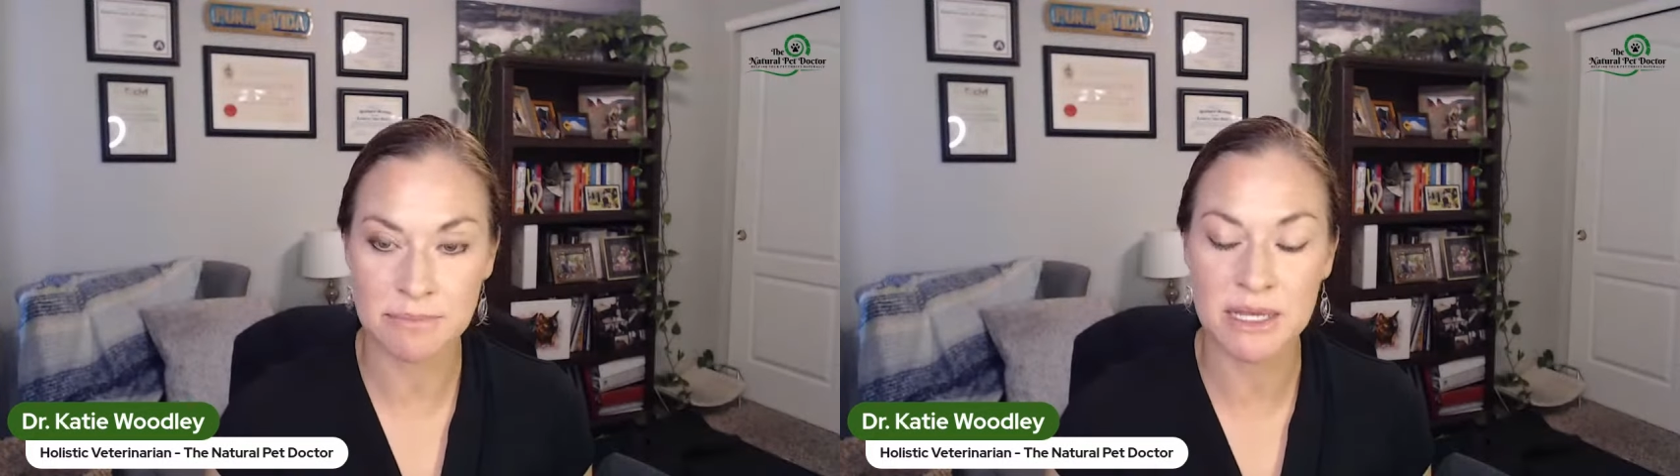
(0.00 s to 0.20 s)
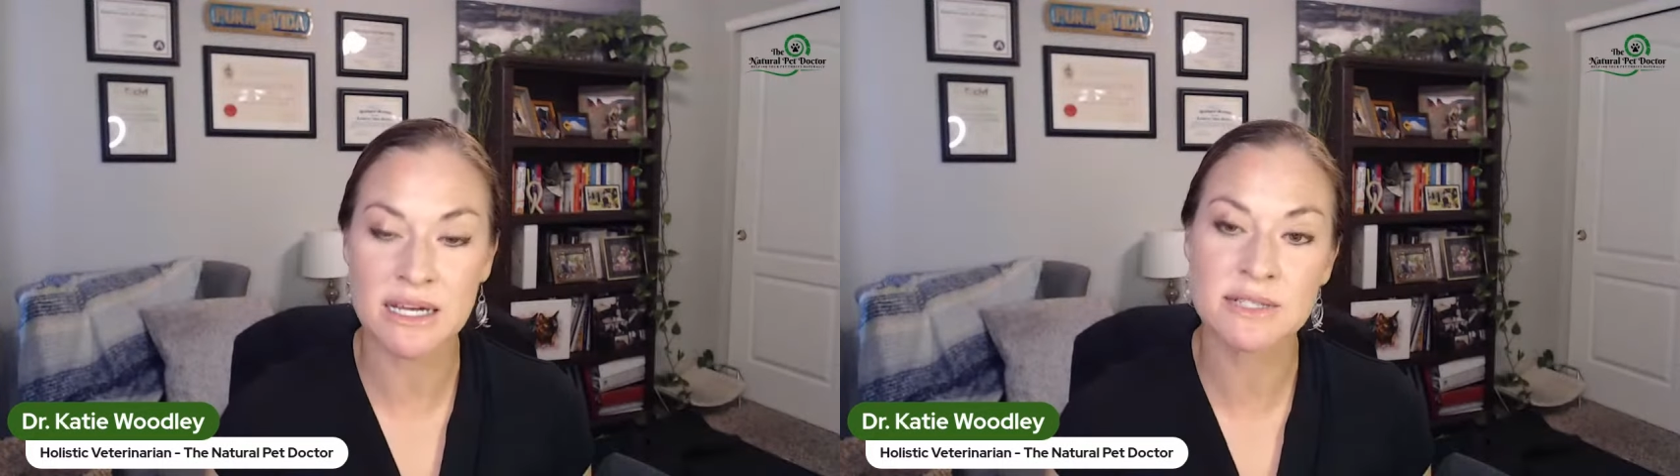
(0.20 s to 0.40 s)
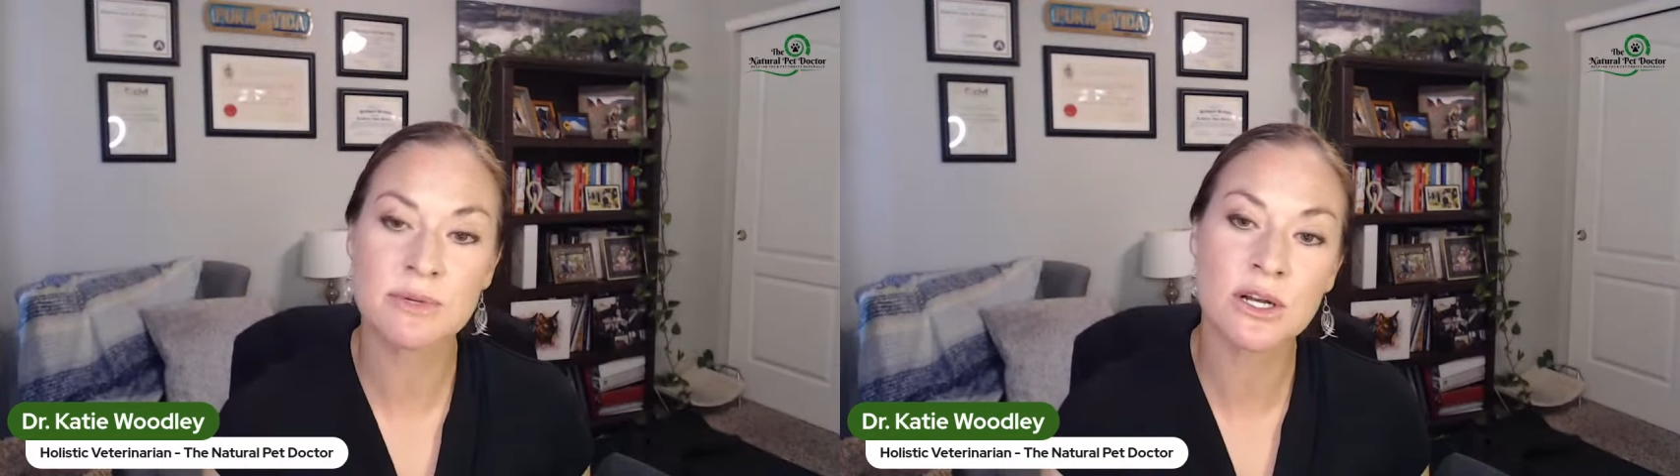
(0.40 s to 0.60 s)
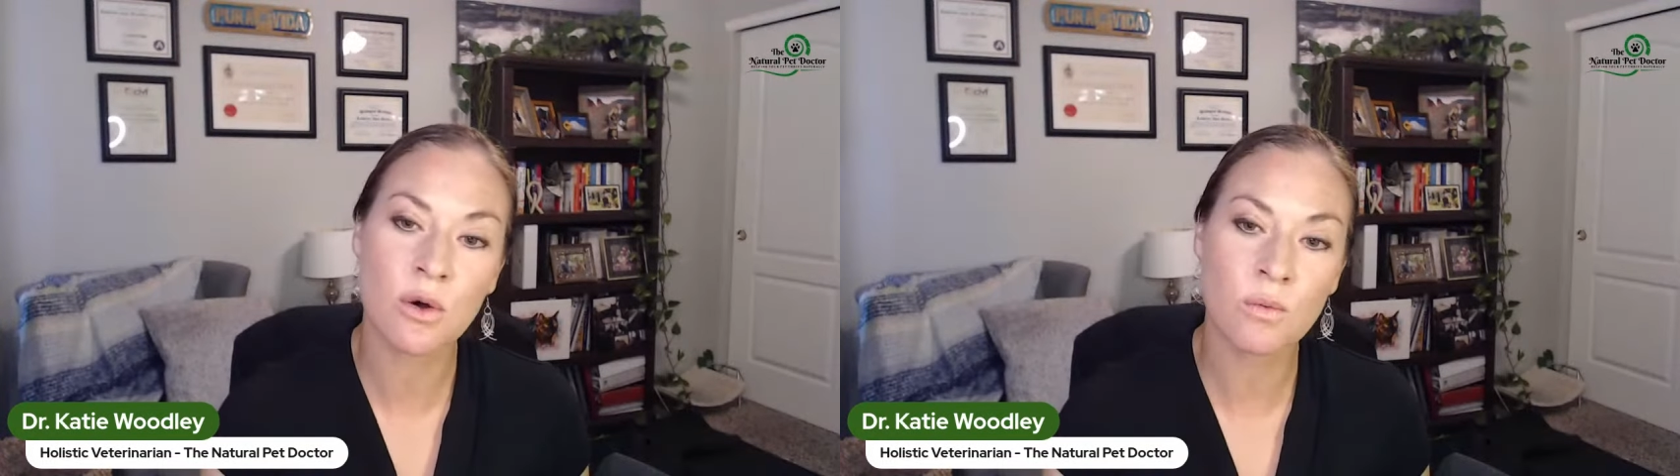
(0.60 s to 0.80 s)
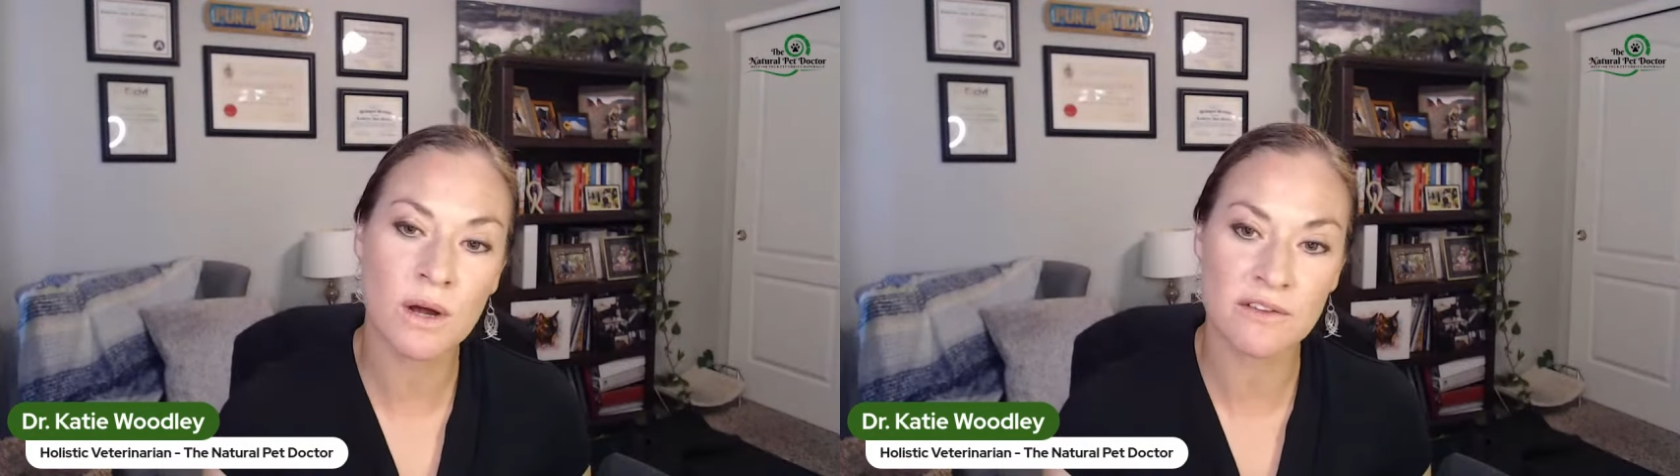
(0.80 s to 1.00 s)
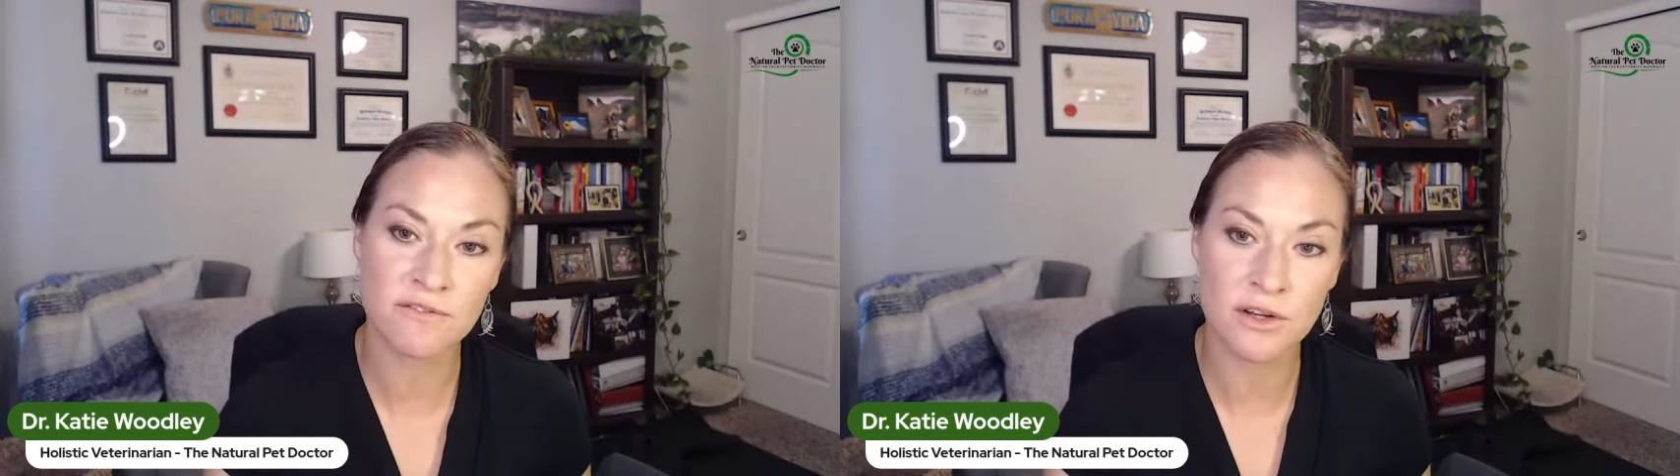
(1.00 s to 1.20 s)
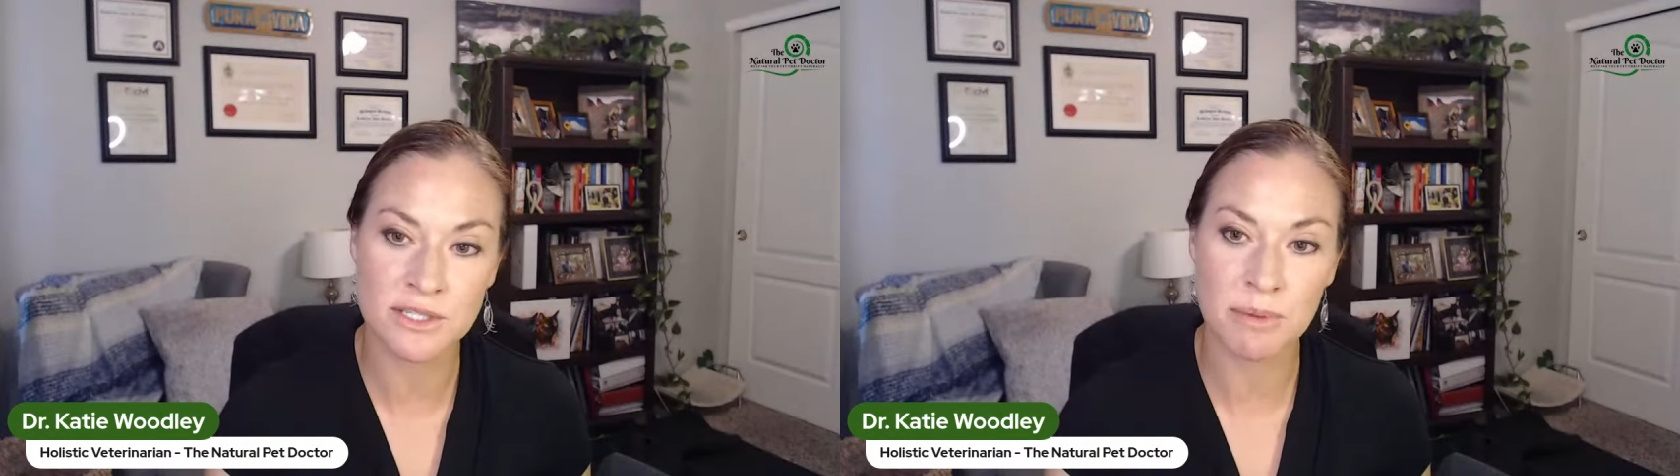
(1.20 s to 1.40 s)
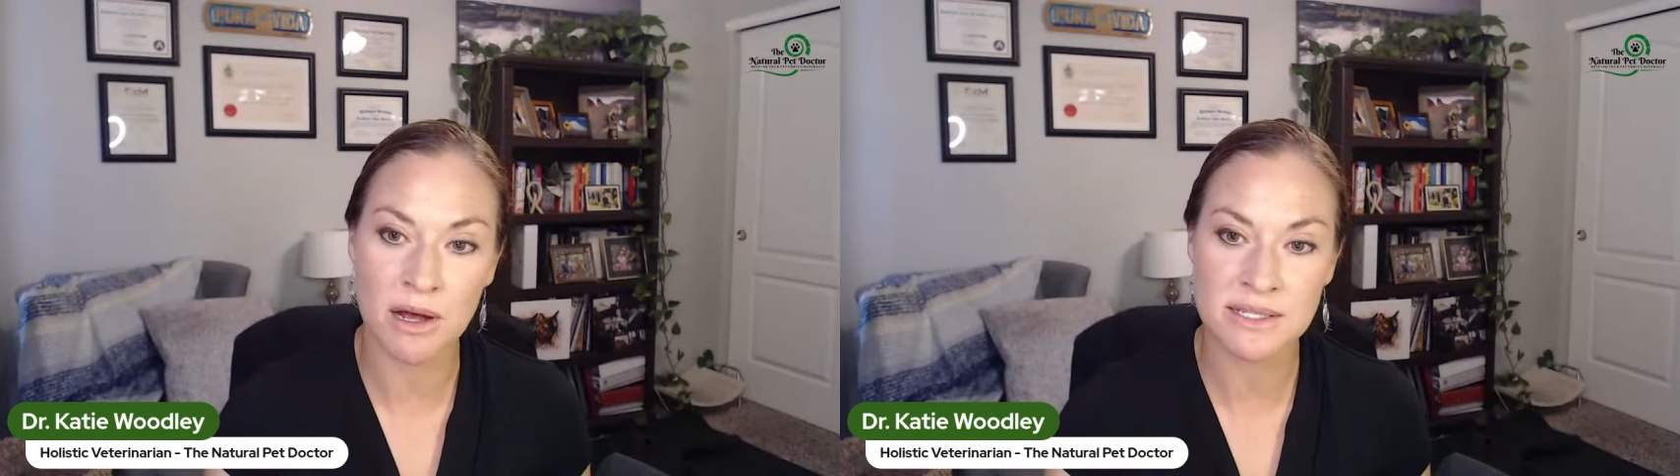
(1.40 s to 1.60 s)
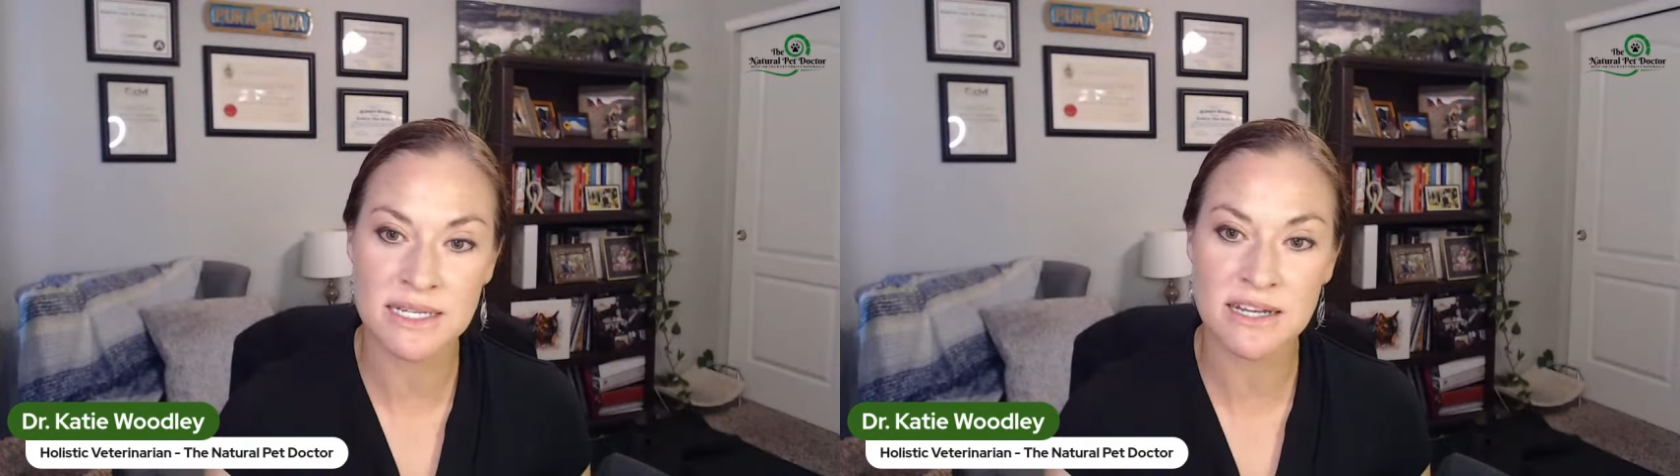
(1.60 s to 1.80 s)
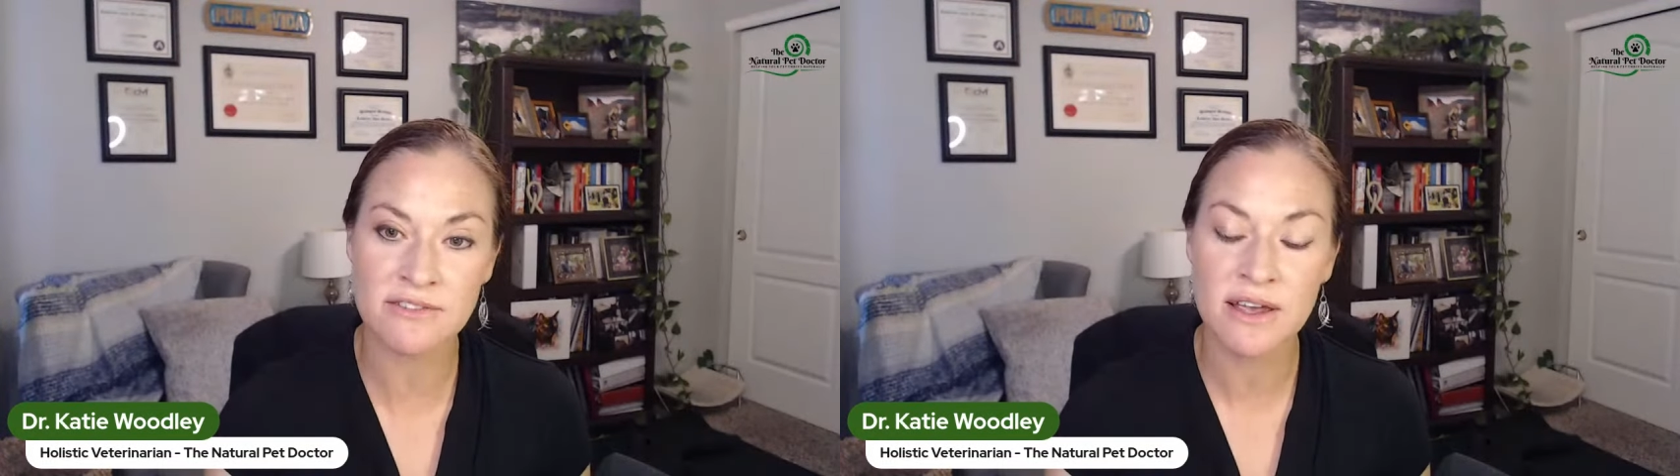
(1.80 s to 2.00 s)
because we don't want a false
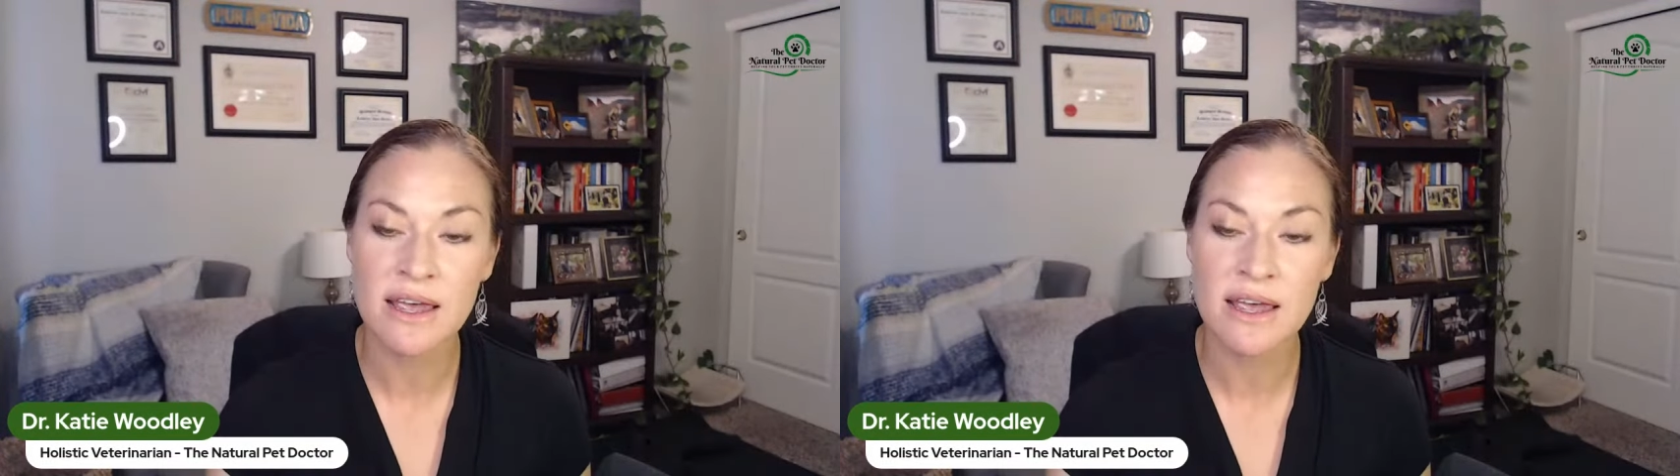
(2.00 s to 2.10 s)
positive.